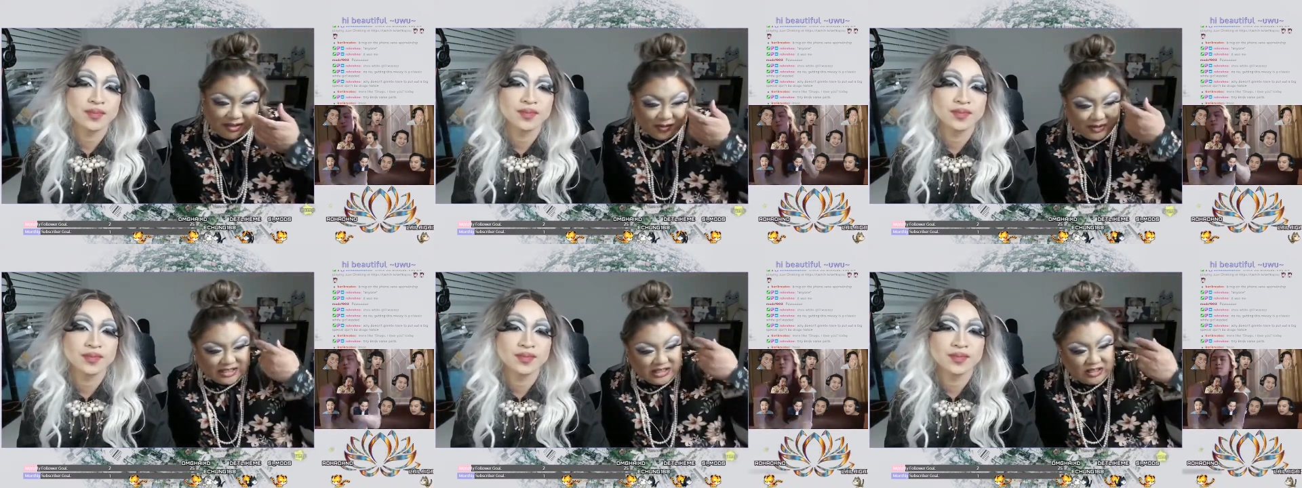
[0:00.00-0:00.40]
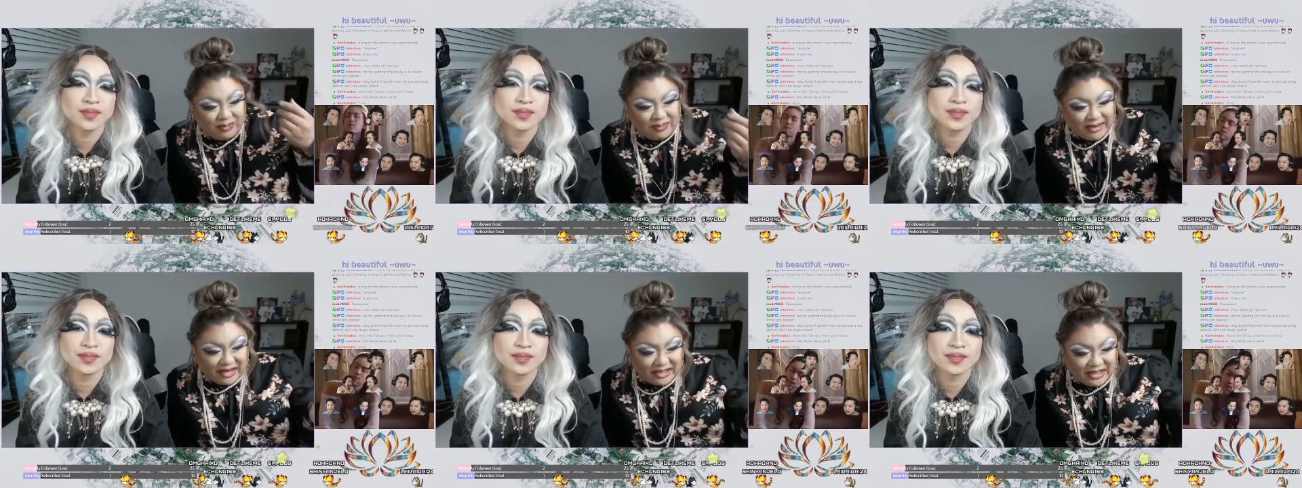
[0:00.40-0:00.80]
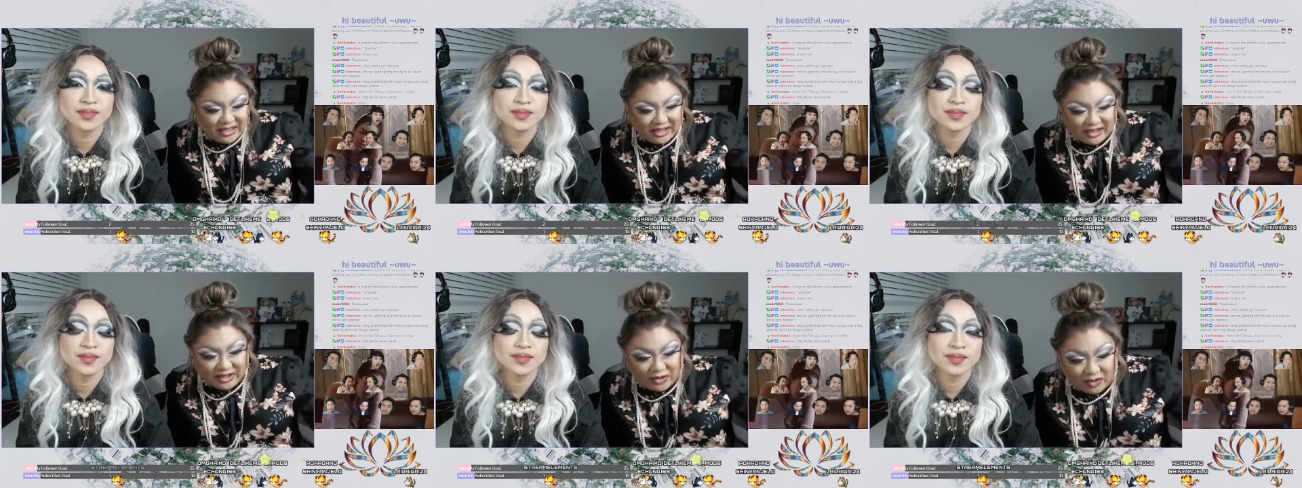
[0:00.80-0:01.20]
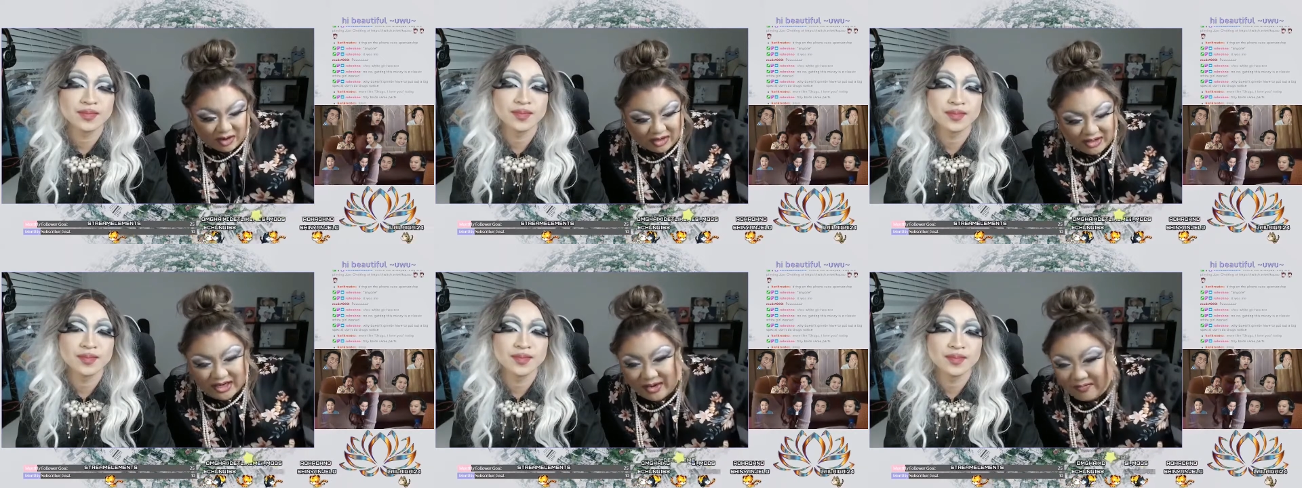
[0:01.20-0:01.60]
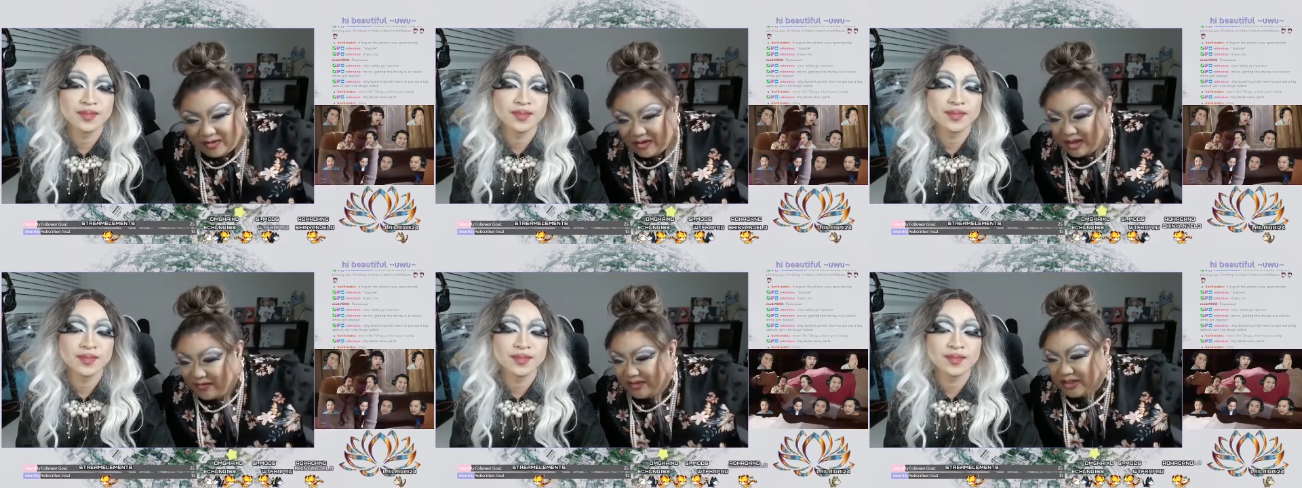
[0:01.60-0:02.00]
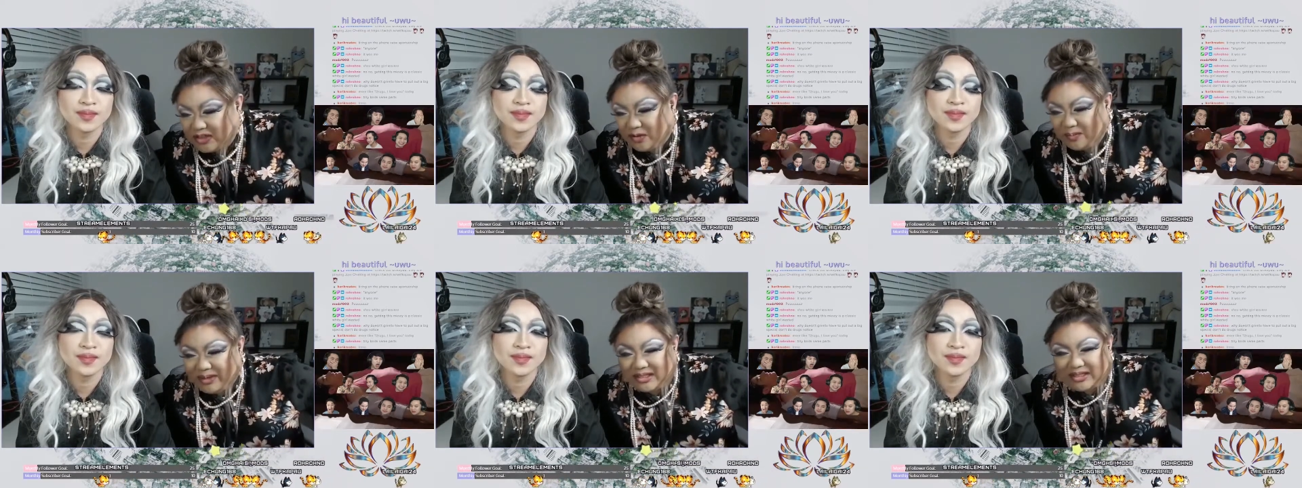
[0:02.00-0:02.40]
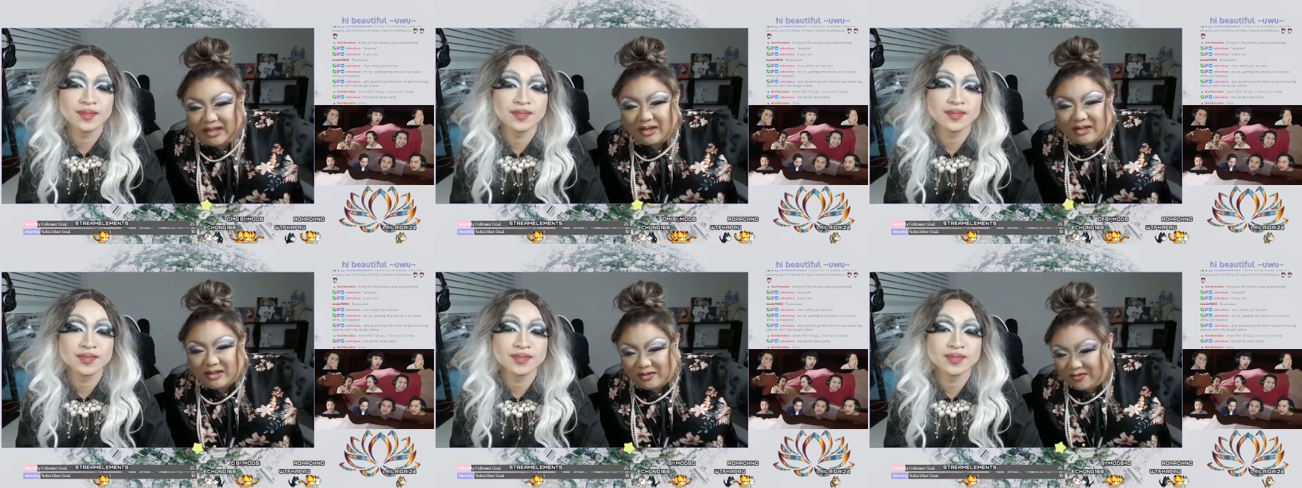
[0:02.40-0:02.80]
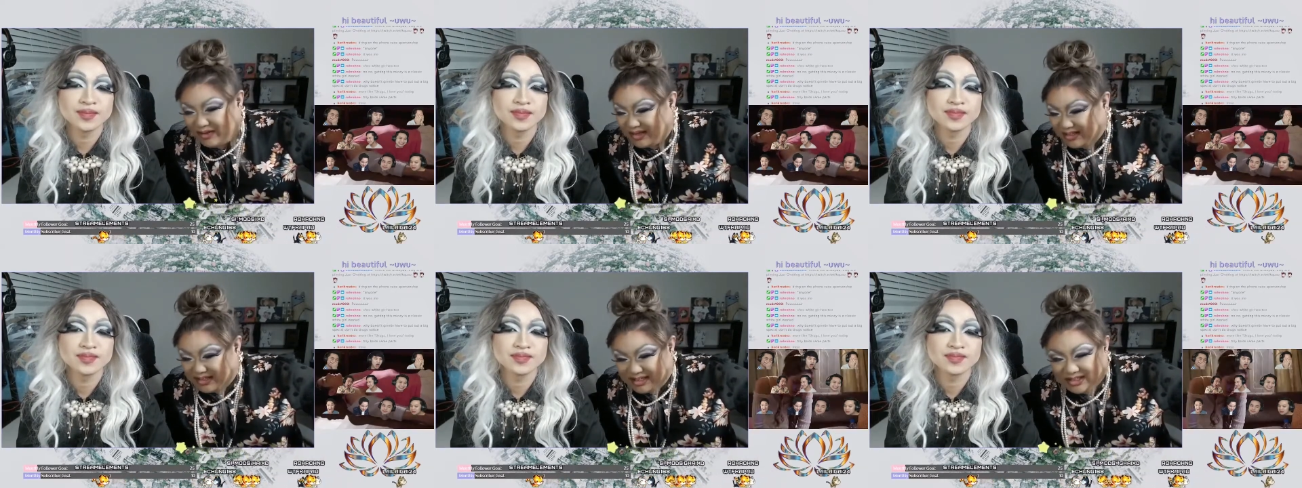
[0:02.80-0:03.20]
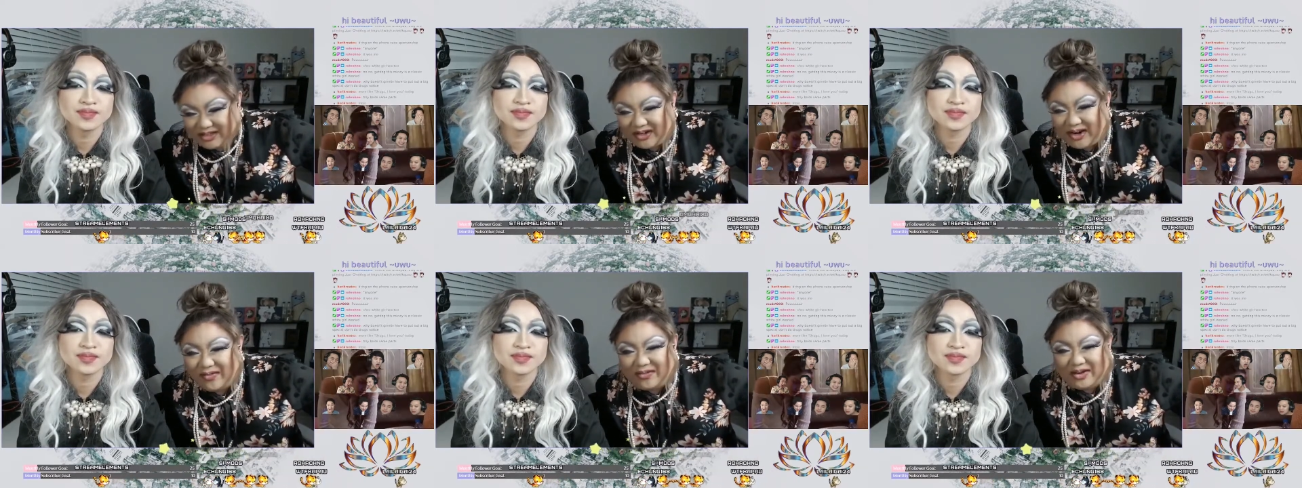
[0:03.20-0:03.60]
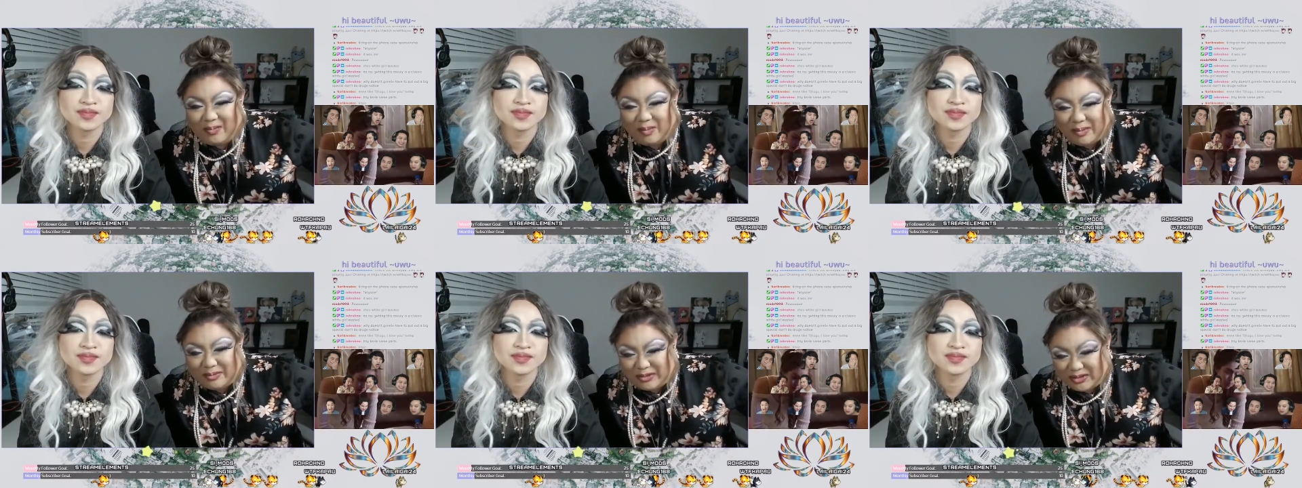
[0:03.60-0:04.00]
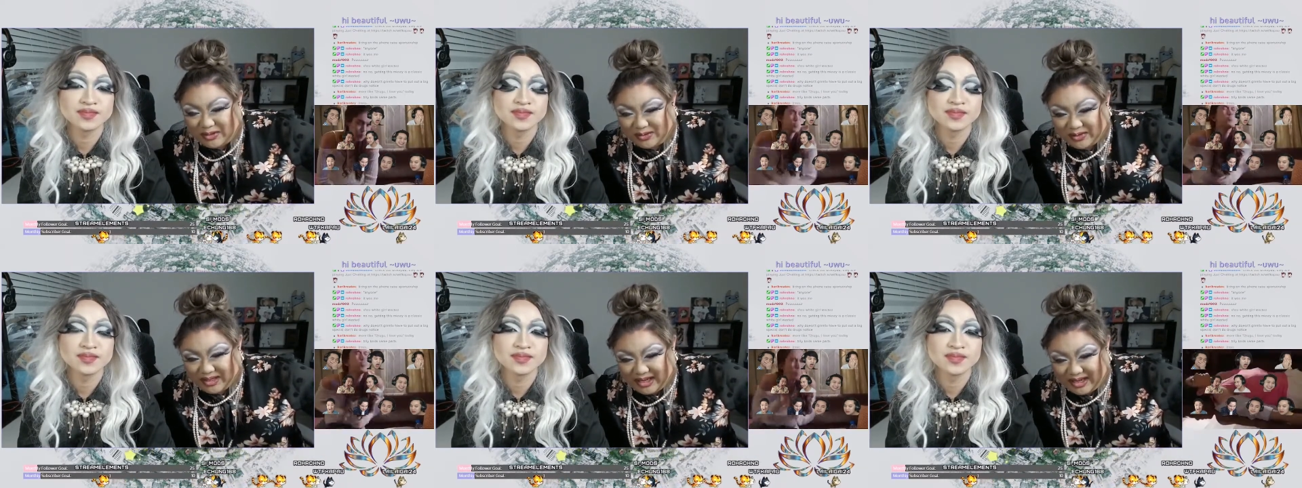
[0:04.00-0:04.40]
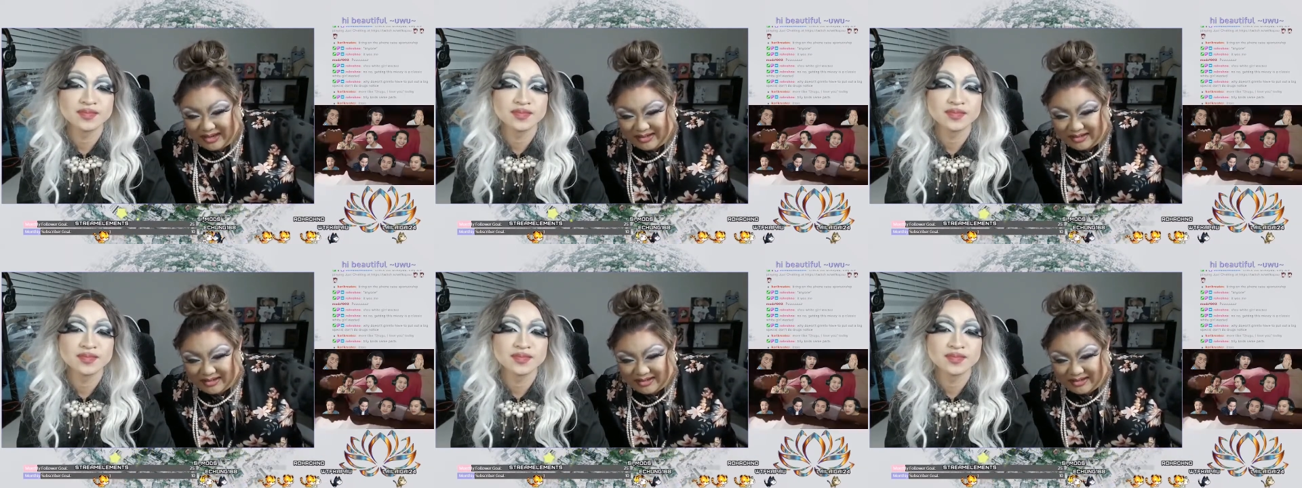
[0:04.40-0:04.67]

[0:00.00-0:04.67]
Speaker 1: you especially drunk. Give you give us your best ugly face, because you're never gonna be able to do tequila.